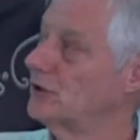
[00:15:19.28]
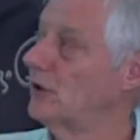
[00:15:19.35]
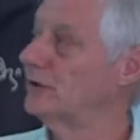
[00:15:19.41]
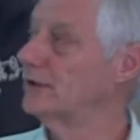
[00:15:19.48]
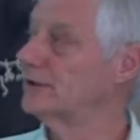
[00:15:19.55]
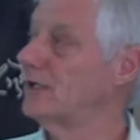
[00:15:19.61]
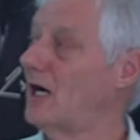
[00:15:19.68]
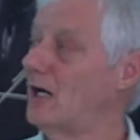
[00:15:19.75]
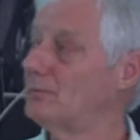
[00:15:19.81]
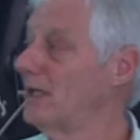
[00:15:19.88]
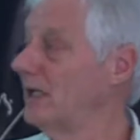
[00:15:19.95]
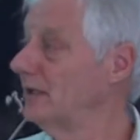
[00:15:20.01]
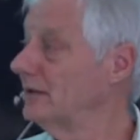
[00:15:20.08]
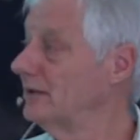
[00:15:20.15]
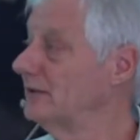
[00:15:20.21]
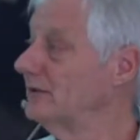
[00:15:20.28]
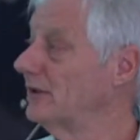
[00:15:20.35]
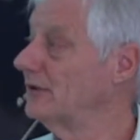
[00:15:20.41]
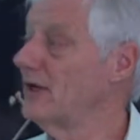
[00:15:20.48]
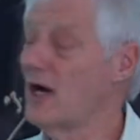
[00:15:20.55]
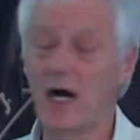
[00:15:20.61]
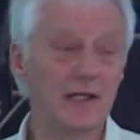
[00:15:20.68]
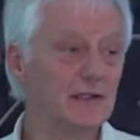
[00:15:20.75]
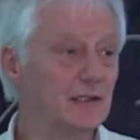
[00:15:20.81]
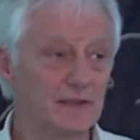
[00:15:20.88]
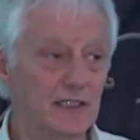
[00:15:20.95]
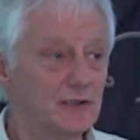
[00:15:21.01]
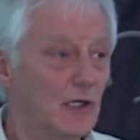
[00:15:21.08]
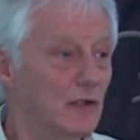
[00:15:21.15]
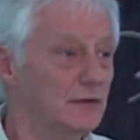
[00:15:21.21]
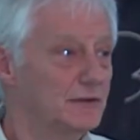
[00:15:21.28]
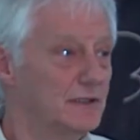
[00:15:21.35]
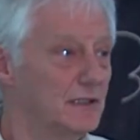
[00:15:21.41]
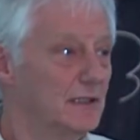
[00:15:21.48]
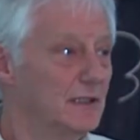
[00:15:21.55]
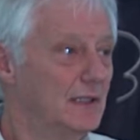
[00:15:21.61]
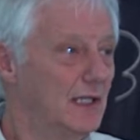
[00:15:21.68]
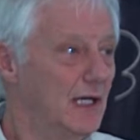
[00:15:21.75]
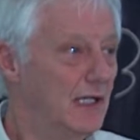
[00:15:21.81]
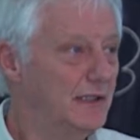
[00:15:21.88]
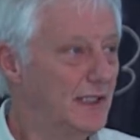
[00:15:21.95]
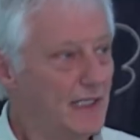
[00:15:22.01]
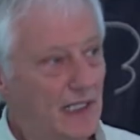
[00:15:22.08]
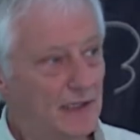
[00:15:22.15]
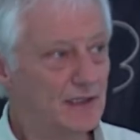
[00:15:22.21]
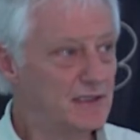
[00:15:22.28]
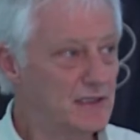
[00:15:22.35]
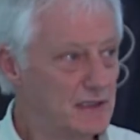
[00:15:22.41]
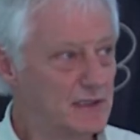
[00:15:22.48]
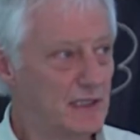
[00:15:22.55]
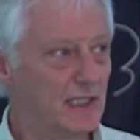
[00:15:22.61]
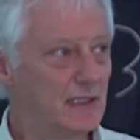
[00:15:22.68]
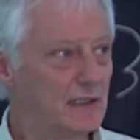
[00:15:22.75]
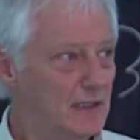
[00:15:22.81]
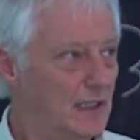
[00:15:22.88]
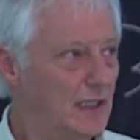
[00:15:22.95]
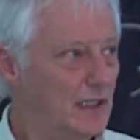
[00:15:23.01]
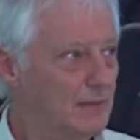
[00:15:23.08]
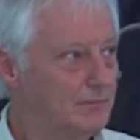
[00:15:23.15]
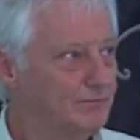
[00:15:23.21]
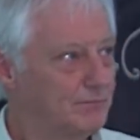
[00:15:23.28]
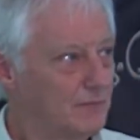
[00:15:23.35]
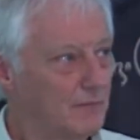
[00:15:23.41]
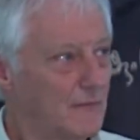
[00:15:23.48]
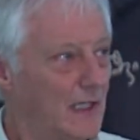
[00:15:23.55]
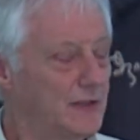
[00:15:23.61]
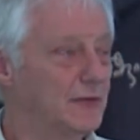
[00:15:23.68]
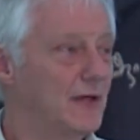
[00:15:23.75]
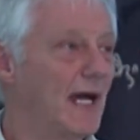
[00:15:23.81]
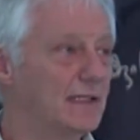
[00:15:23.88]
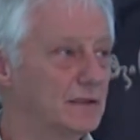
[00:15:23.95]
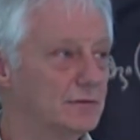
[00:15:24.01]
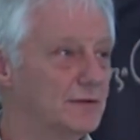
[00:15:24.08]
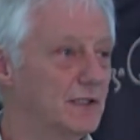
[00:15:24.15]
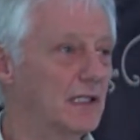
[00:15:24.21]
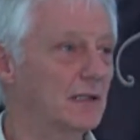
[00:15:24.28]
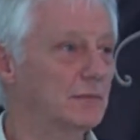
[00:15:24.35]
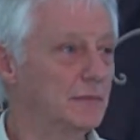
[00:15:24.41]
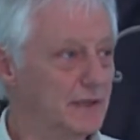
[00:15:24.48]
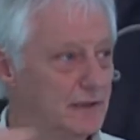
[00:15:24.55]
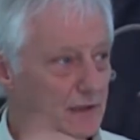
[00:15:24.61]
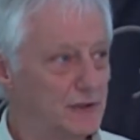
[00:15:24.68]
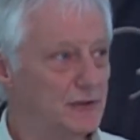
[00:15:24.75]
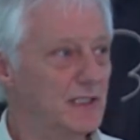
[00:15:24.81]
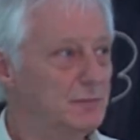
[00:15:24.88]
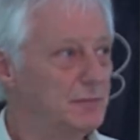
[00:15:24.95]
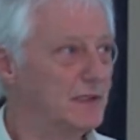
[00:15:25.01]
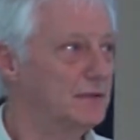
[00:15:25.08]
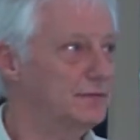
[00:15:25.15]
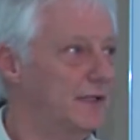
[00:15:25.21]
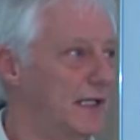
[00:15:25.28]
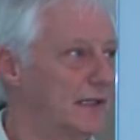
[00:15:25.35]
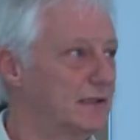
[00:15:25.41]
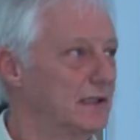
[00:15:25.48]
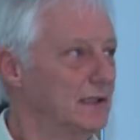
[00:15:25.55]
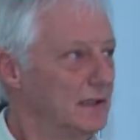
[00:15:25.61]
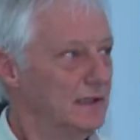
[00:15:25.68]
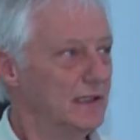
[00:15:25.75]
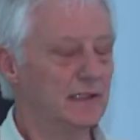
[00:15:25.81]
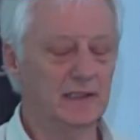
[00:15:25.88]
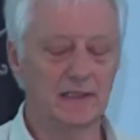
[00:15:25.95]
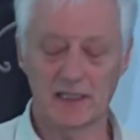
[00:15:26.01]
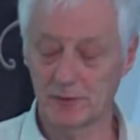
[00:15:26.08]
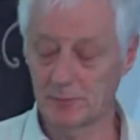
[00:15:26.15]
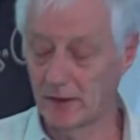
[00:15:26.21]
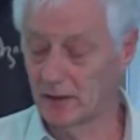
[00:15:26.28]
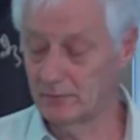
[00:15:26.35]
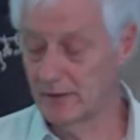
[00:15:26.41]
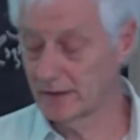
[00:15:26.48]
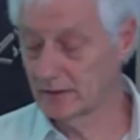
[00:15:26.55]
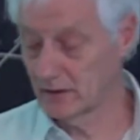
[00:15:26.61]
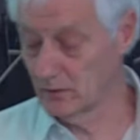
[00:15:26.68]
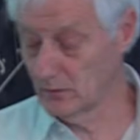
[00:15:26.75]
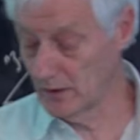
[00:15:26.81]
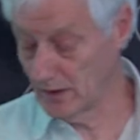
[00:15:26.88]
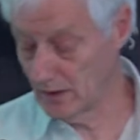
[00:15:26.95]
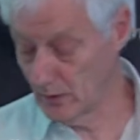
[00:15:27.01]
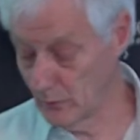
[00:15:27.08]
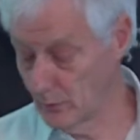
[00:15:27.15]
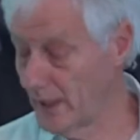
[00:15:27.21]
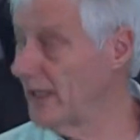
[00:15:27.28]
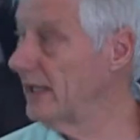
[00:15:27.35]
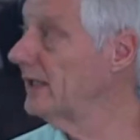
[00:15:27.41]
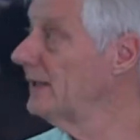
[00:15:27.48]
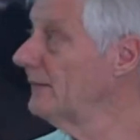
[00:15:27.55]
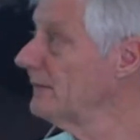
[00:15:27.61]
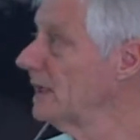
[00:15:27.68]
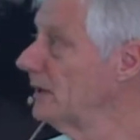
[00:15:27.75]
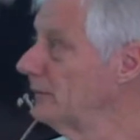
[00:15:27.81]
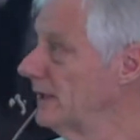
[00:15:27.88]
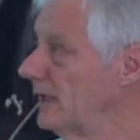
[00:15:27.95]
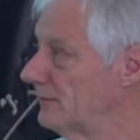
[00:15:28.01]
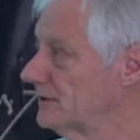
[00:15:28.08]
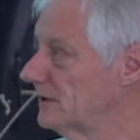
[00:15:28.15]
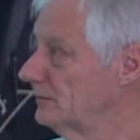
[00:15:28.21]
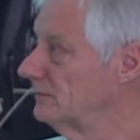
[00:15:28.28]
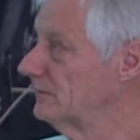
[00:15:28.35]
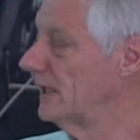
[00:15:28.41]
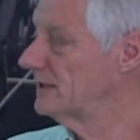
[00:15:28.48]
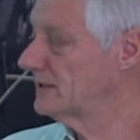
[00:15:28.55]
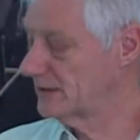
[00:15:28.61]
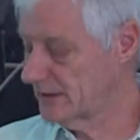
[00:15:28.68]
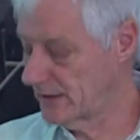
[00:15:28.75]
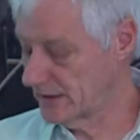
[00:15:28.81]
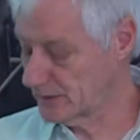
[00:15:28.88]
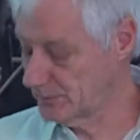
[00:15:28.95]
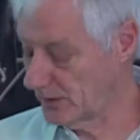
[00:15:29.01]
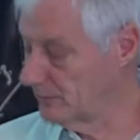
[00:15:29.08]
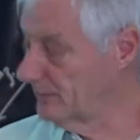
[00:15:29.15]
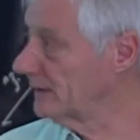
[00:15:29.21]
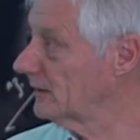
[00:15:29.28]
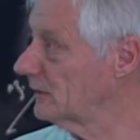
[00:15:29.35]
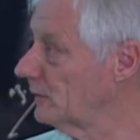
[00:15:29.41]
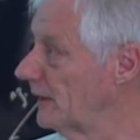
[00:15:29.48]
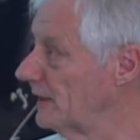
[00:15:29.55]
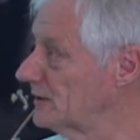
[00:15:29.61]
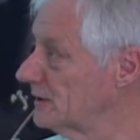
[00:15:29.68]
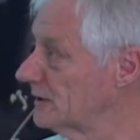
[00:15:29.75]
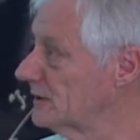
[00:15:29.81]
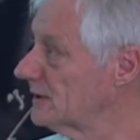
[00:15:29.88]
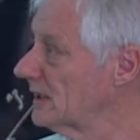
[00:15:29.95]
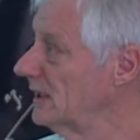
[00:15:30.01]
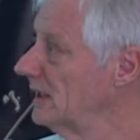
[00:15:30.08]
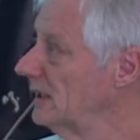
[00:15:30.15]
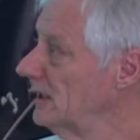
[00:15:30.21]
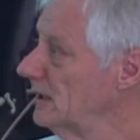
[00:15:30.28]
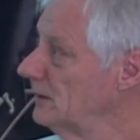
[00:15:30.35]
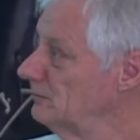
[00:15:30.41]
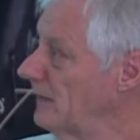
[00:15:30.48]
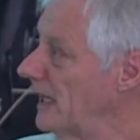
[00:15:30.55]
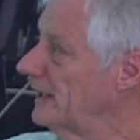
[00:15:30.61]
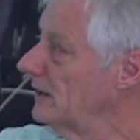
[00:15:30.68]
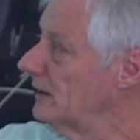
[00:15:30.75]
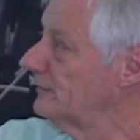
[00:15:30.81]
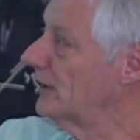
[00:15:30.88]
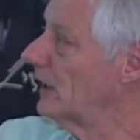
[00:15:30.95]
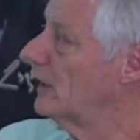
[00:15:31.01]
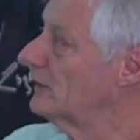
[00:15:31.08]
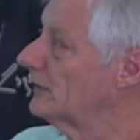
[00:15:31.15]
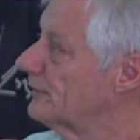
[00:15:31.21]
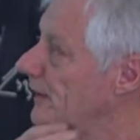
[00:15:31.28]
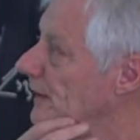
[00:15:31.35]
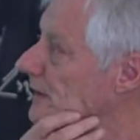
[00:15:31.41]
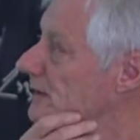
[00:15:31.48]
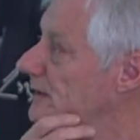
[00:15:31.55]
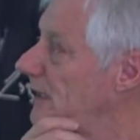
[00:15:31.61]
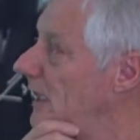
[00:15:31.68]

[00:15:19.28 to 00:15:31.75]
show at the top, they're not, they don't. And again, this is a interactive term with the treatment effect in an experimental way. We have some, as I said, experimental questions. Many of the other things